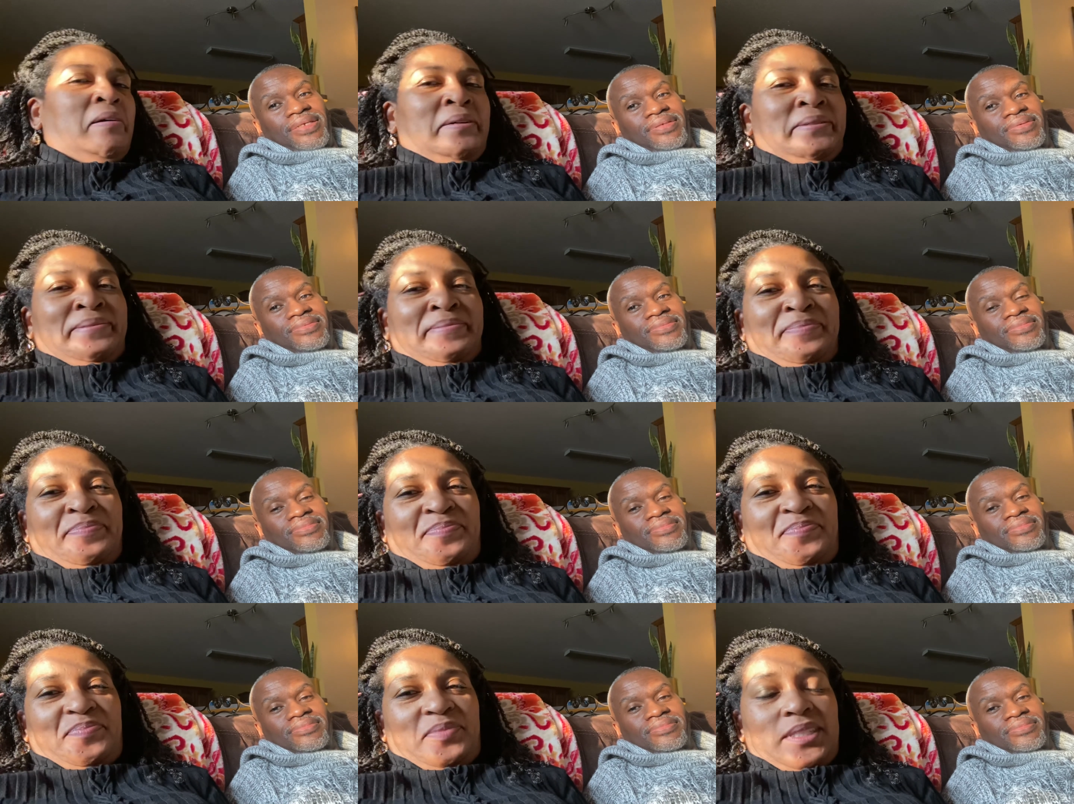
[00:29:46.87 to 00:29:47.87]
Speaker 1: Mm,
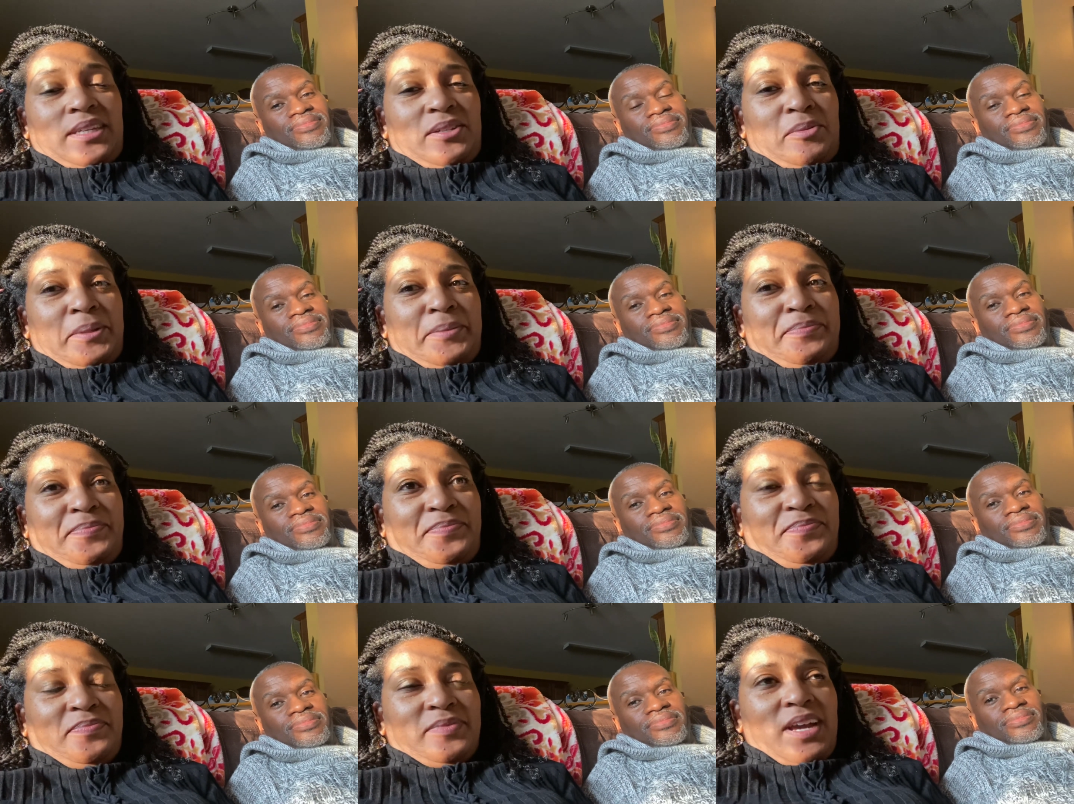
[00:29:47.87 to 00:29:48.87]
excuse me.
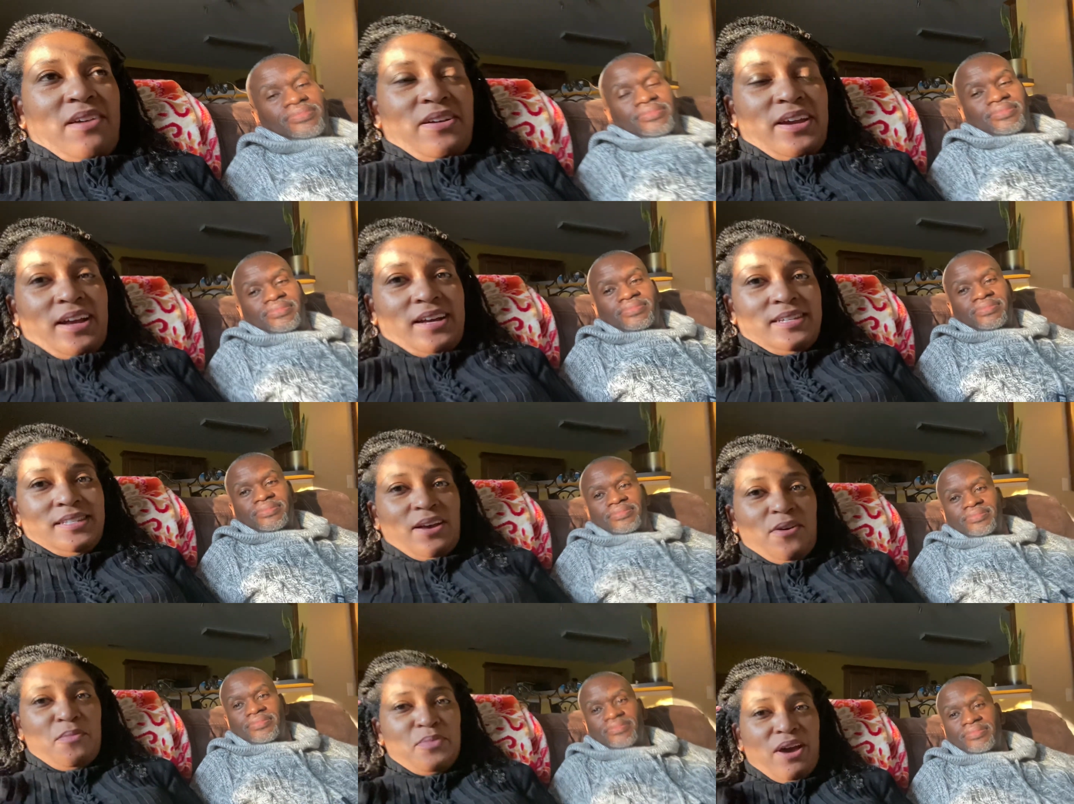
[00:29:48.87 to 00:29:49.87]
All right, guys. I
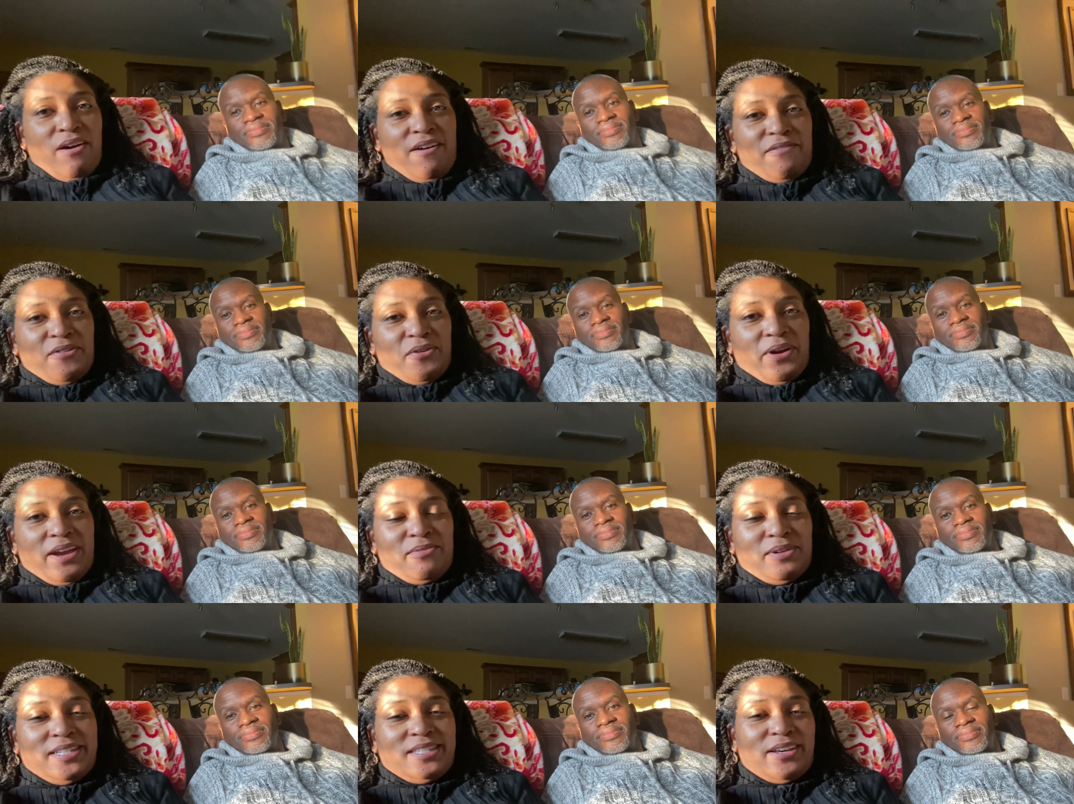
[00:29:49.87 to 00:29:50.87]
hope y'all have a great
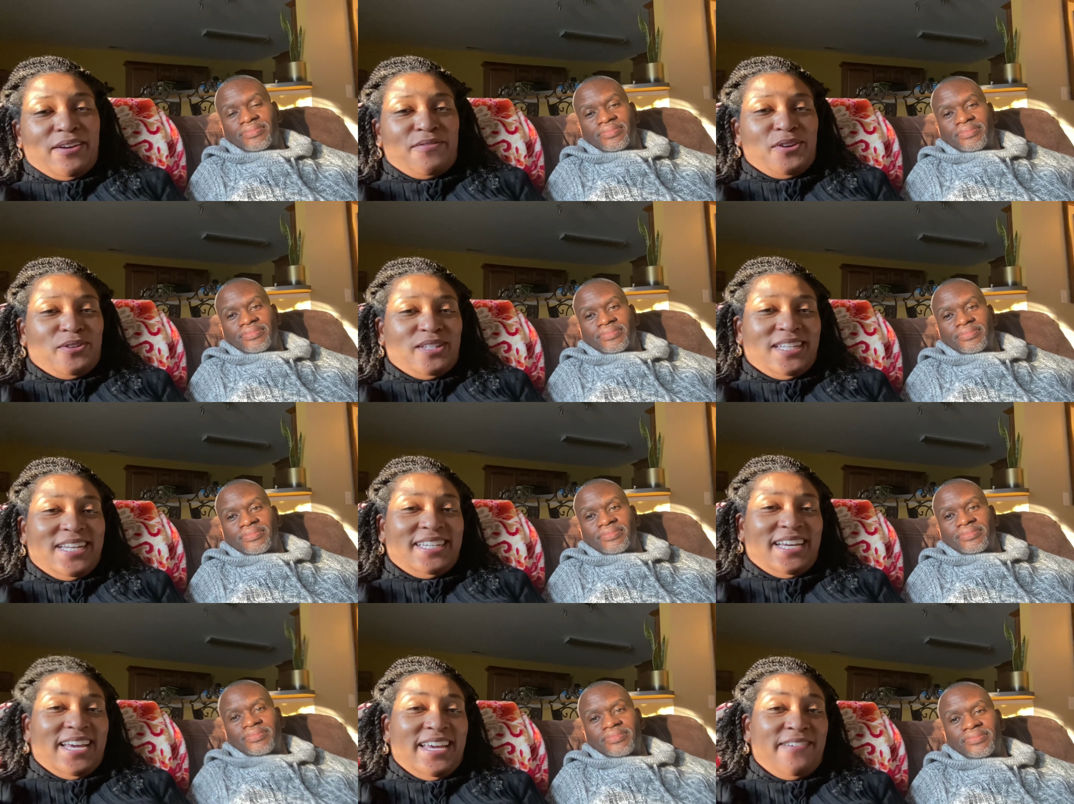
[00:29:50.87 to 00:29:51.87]
rest of your Sunday
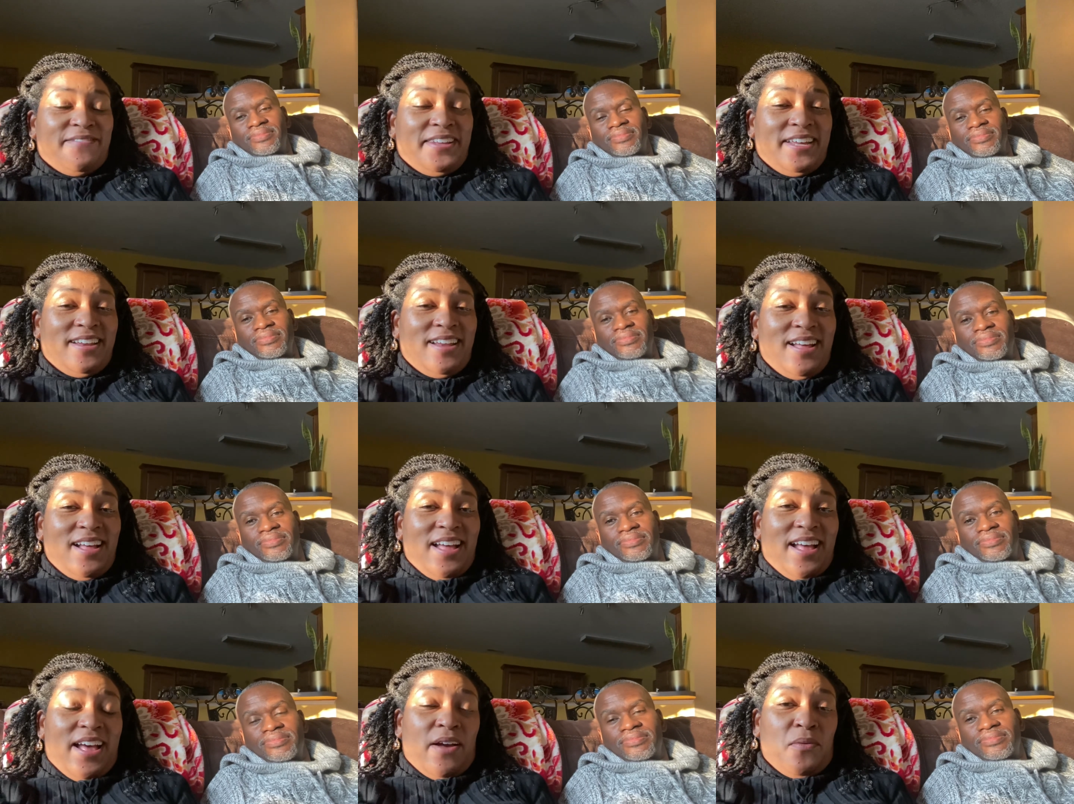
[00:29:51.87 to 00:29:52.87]
evening,
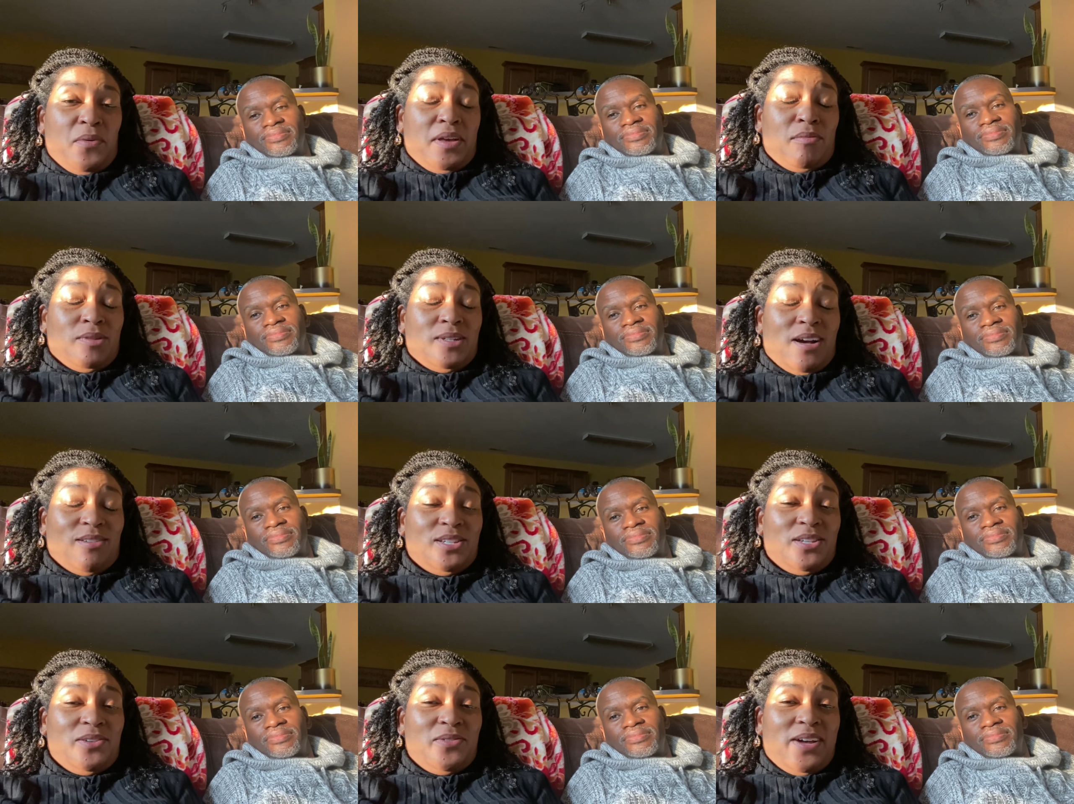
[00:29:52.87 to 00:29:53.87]
and we will talk to
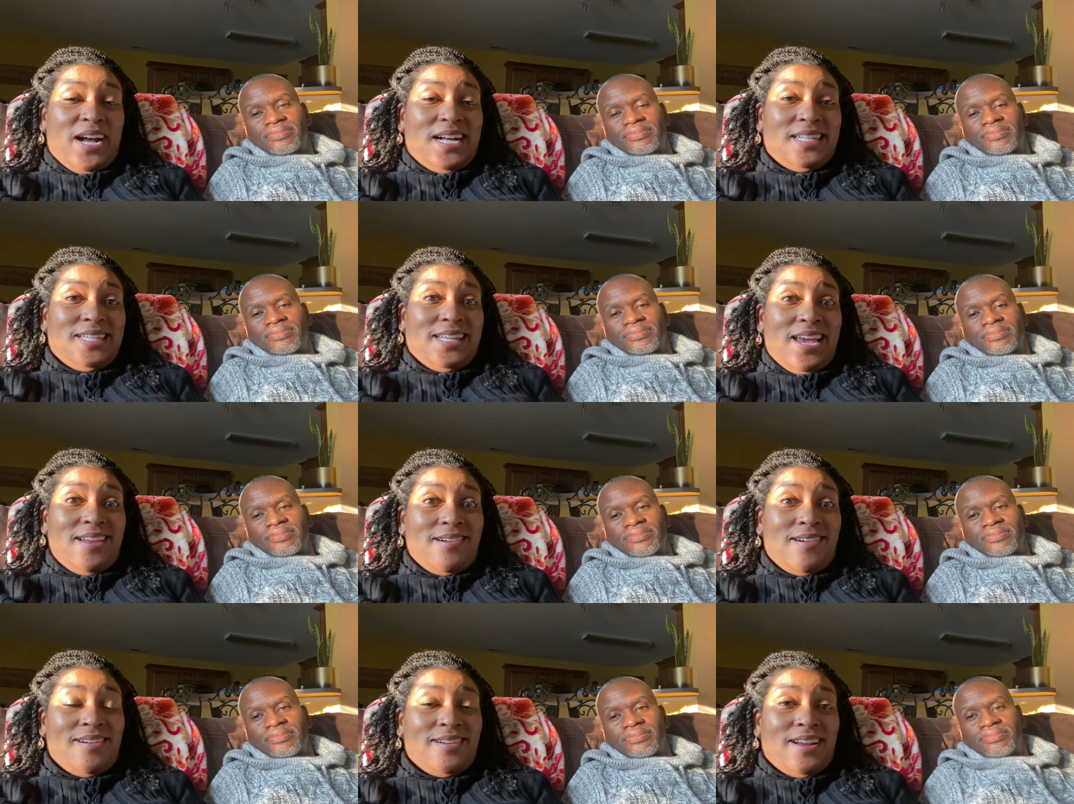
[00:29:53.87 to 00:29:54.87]
you guys later.
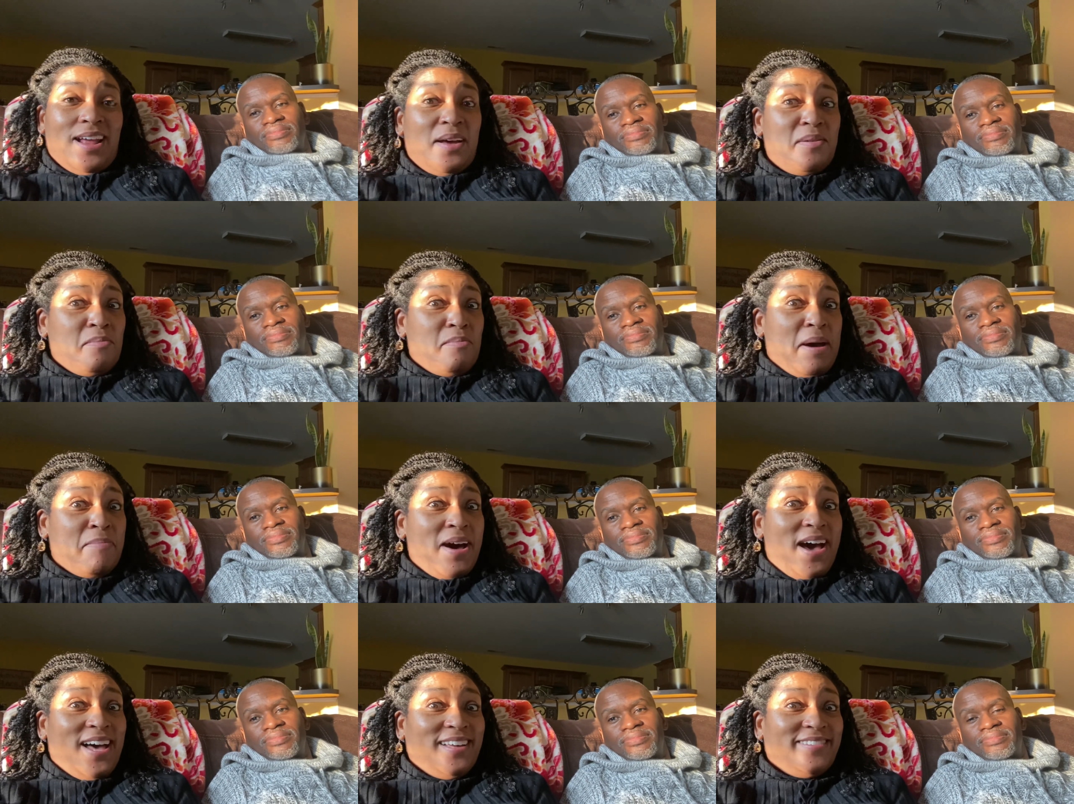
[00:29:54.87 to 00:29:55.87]

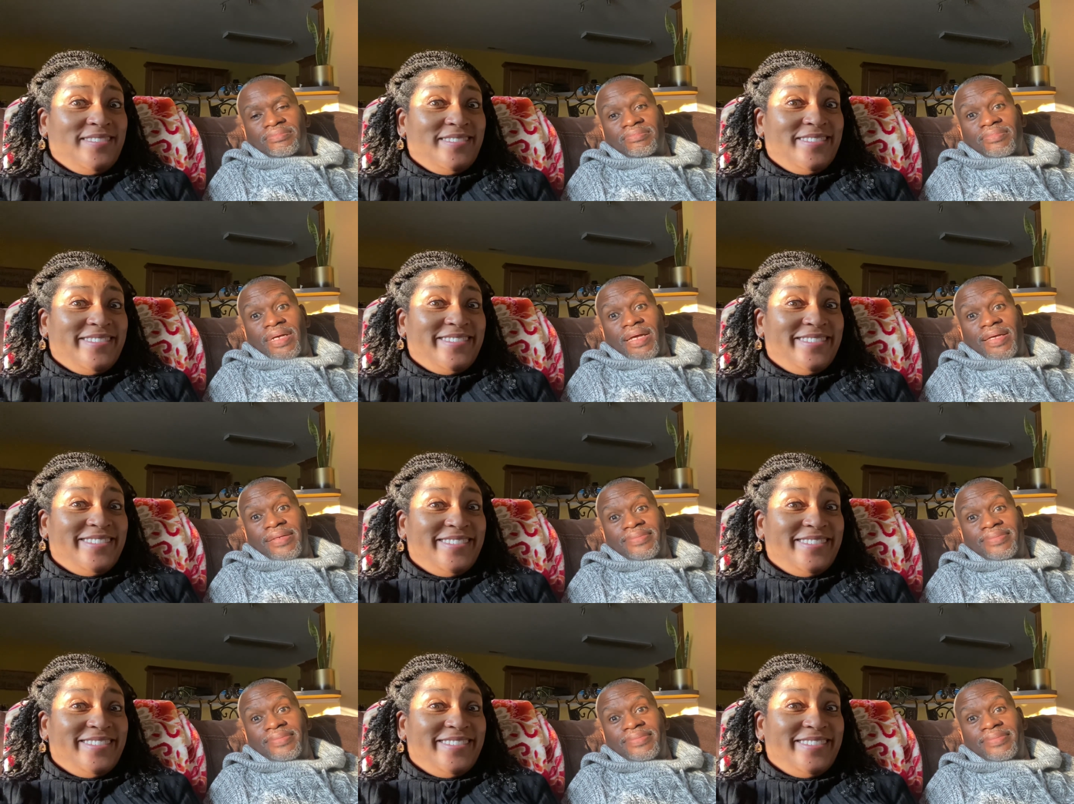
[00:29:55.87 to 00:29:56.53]
Bye-bye. Bye.